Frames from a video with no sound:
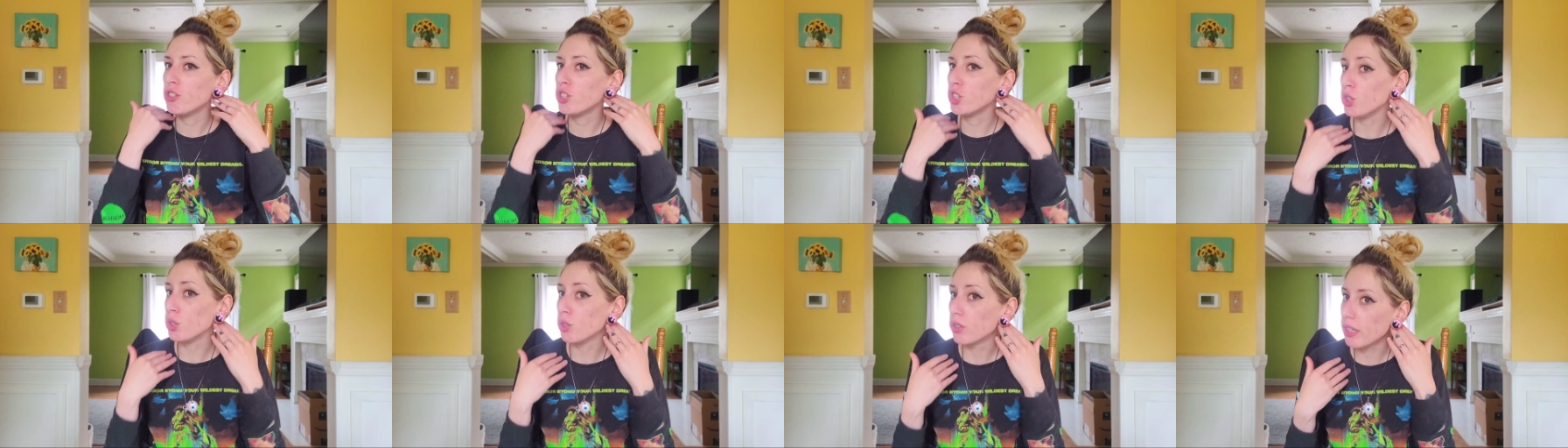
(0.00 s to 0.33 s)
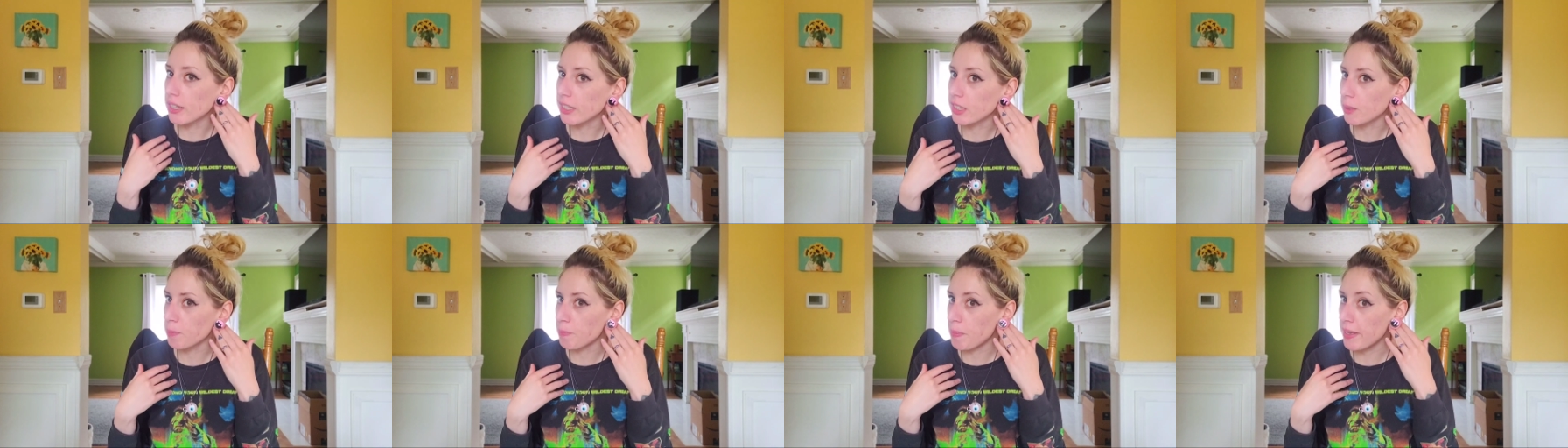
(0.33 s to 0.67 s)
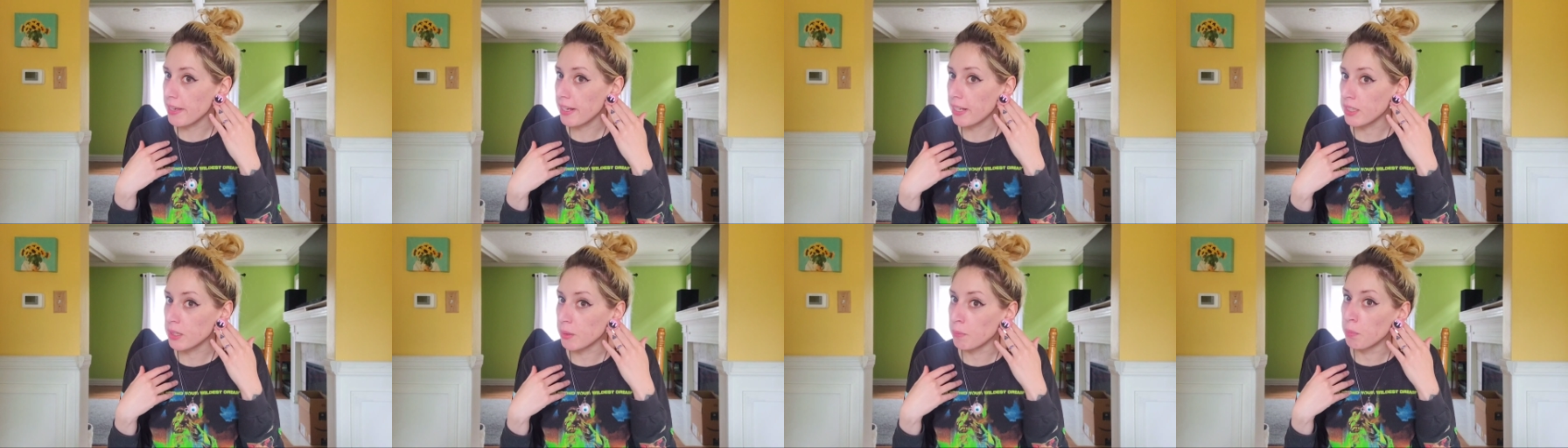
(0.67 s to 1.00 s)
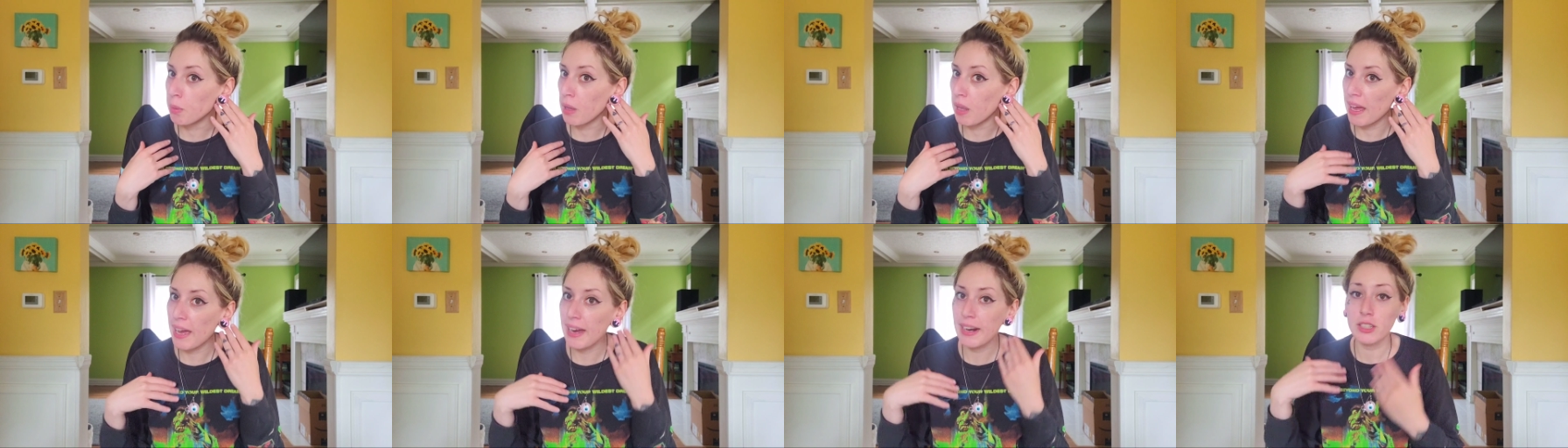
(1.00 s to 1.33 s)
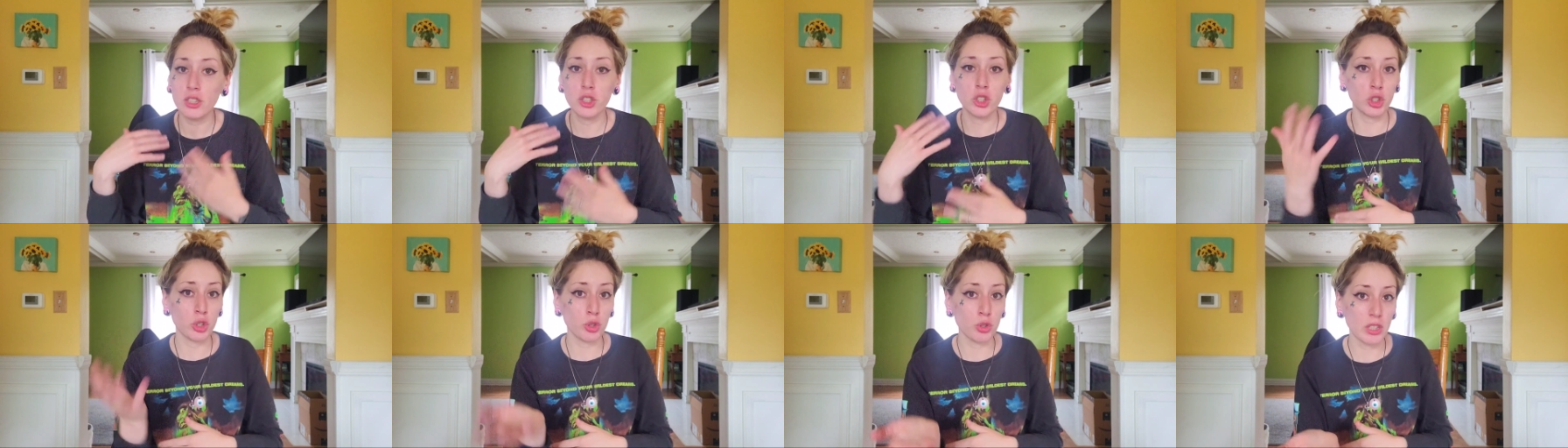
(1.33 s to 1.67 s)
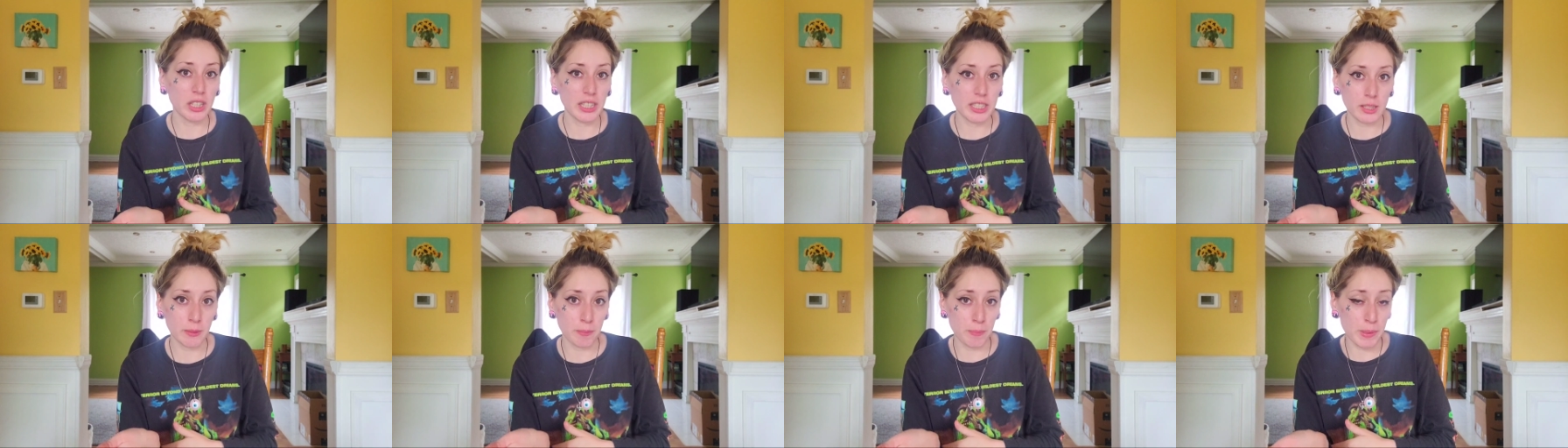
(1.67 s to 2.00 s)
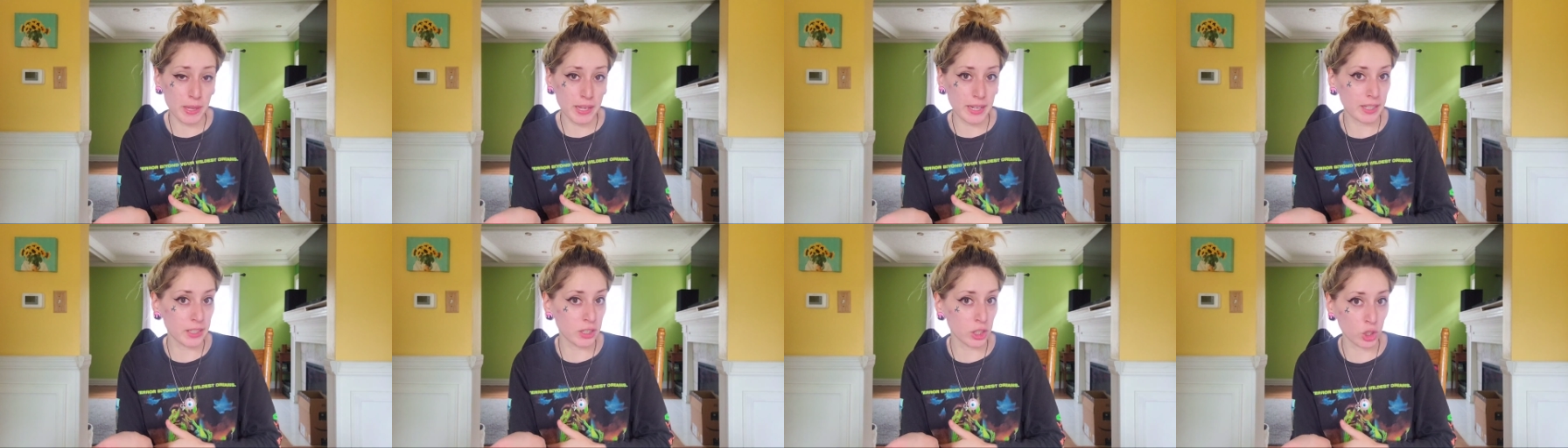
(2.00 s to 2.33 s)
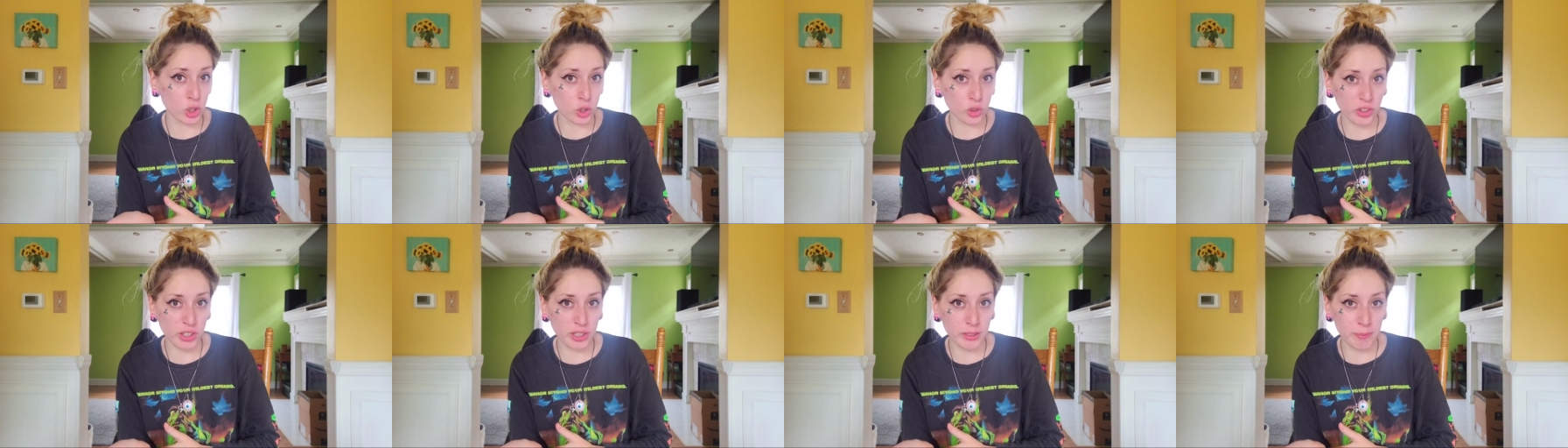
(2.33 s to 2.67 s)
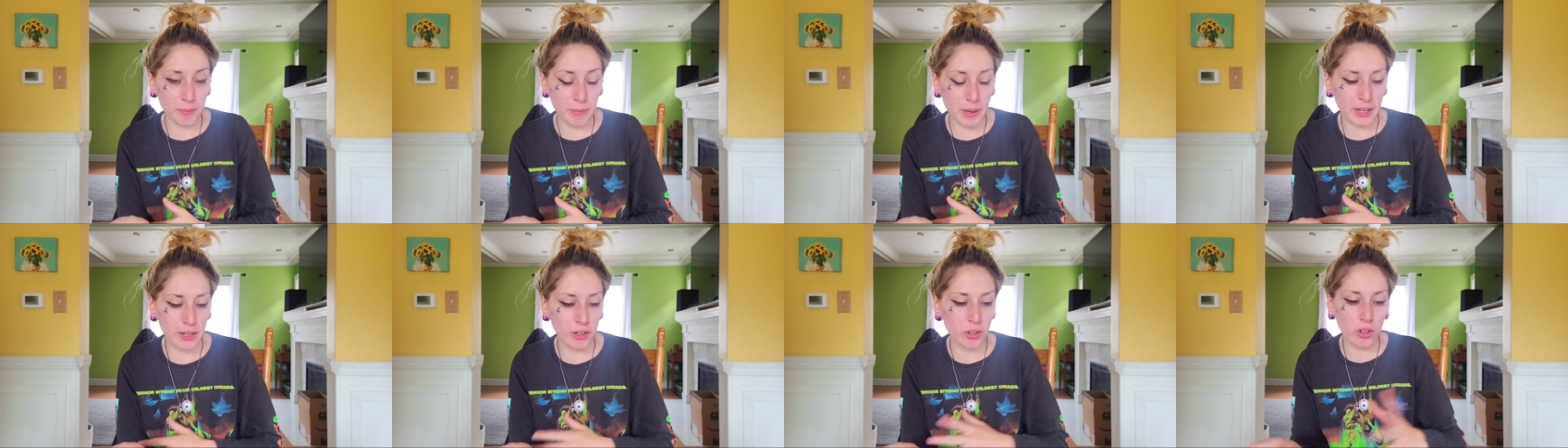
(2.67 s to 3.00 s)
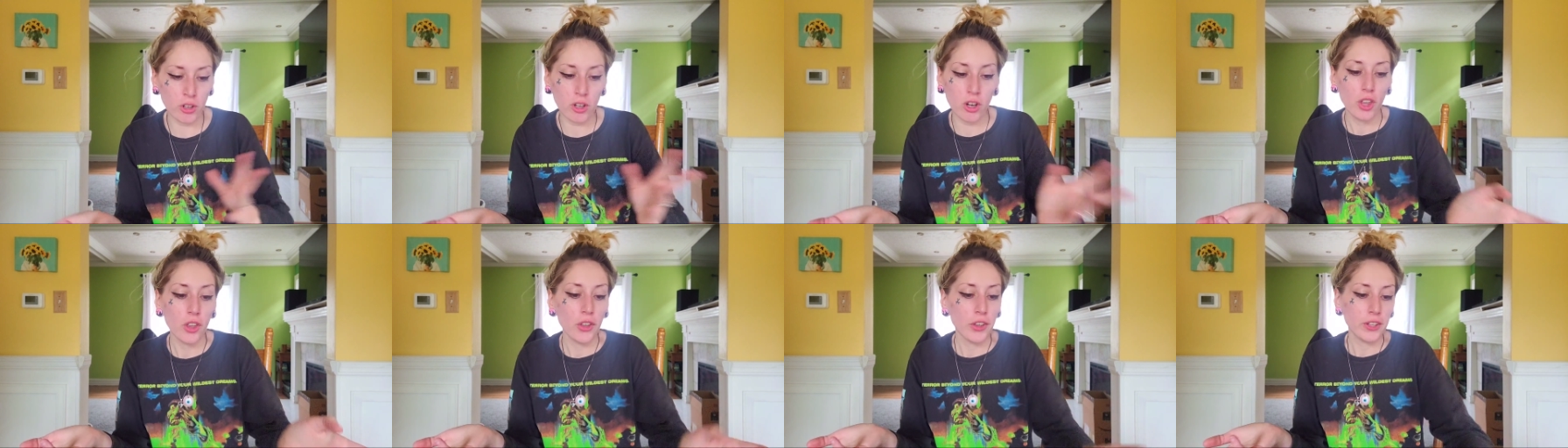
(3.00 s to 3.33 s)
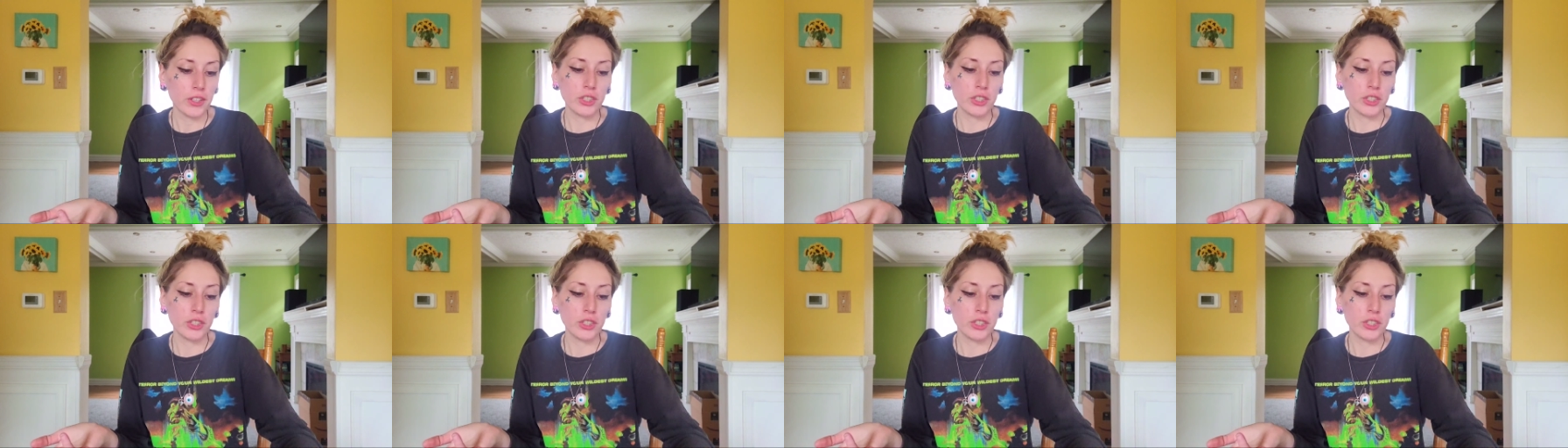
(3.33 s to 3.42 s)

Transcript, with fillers: Do you like the pink and the black? Do you like the pink and the green better?